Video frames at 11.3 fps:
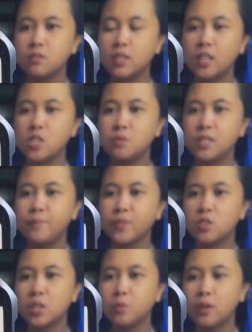83.
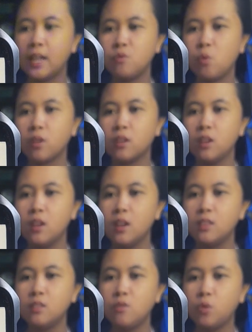Chapter 84.
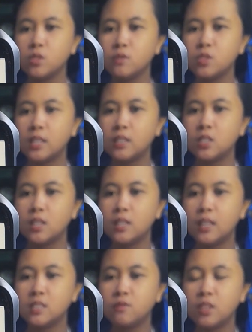The divorce of
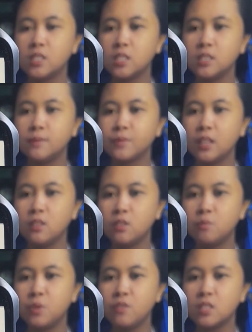Chananet and Vestian in their
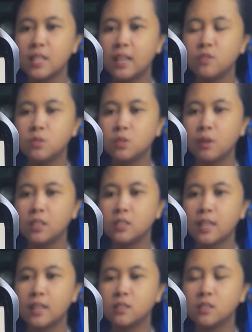previous lives was quite a
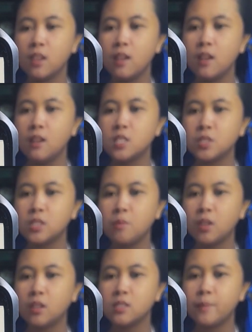scandal, especially
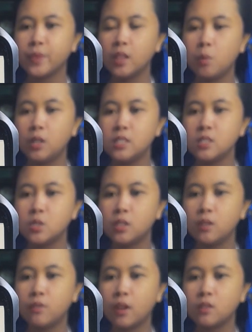because Lombardy's
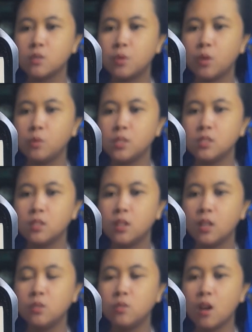internal affairs were always
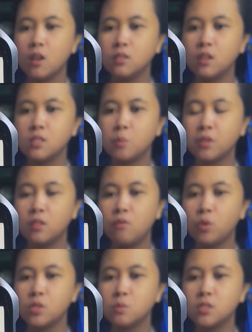a good gossip and
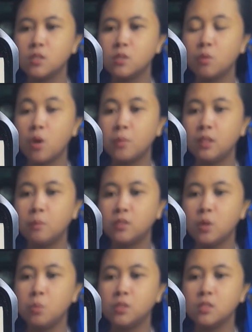divorce was not so common
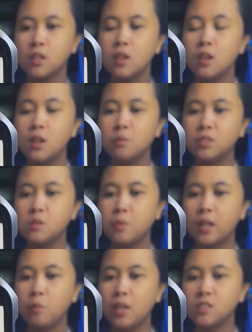among nobles. But
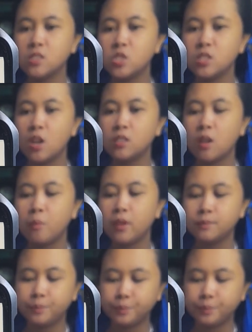despite being such a hot topic,